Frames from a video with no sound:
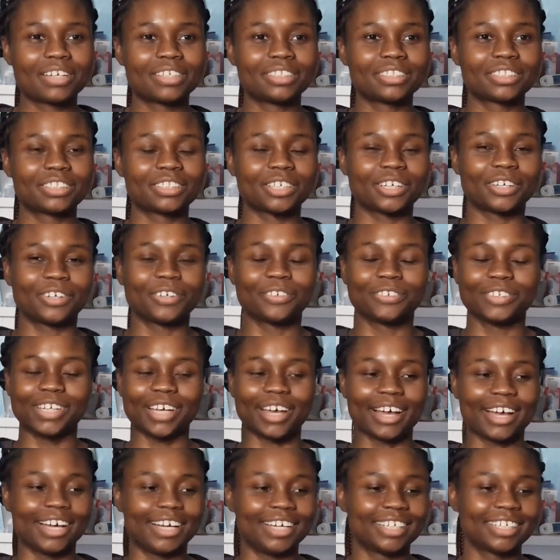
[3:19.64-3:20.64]
So
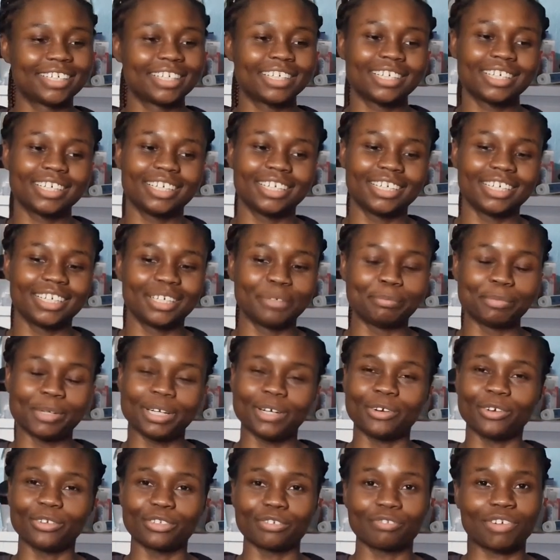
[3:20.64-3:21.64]
yeah,
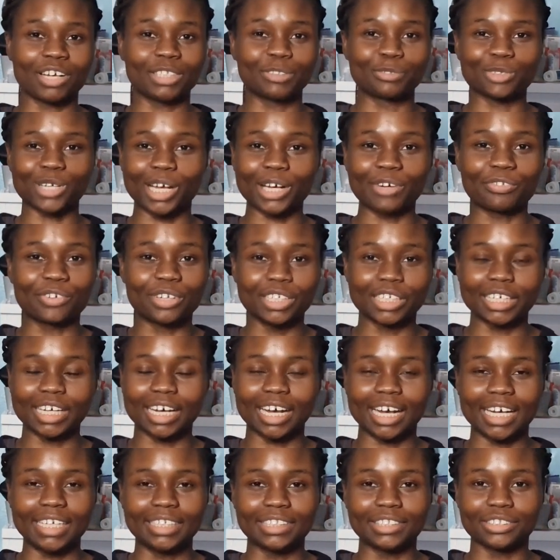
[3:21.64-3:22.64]
and all the fans were like really
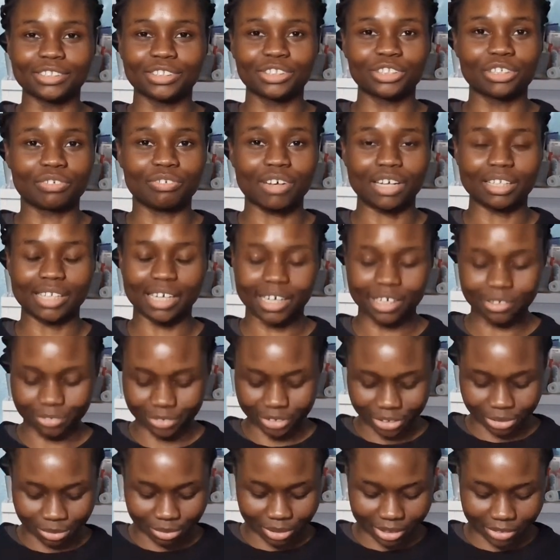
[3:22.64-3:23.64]
kind and stuff like that. It
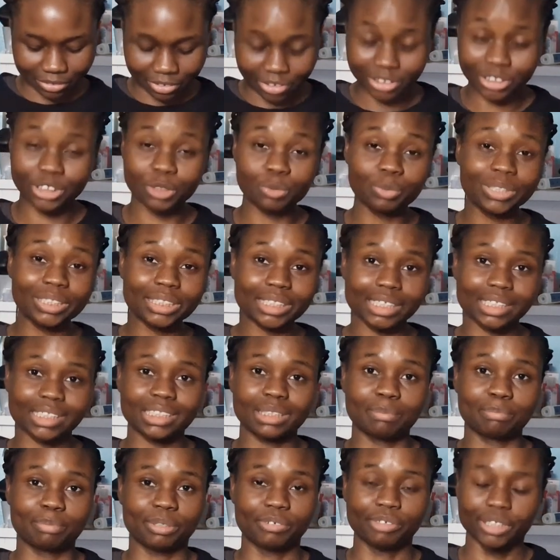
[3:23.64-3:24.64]
was sweet. It was a sweet
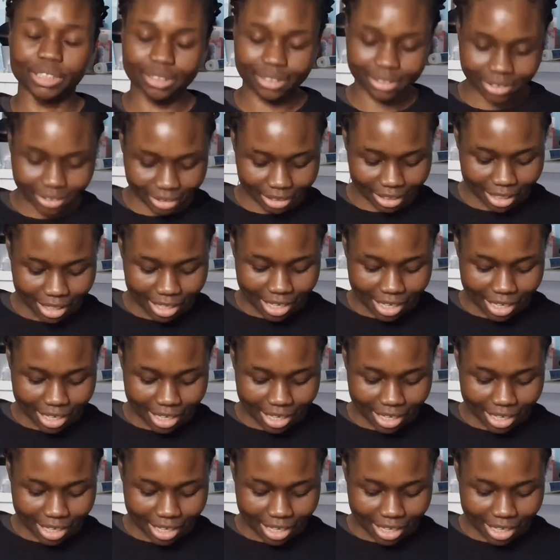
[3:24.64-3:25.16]
experience.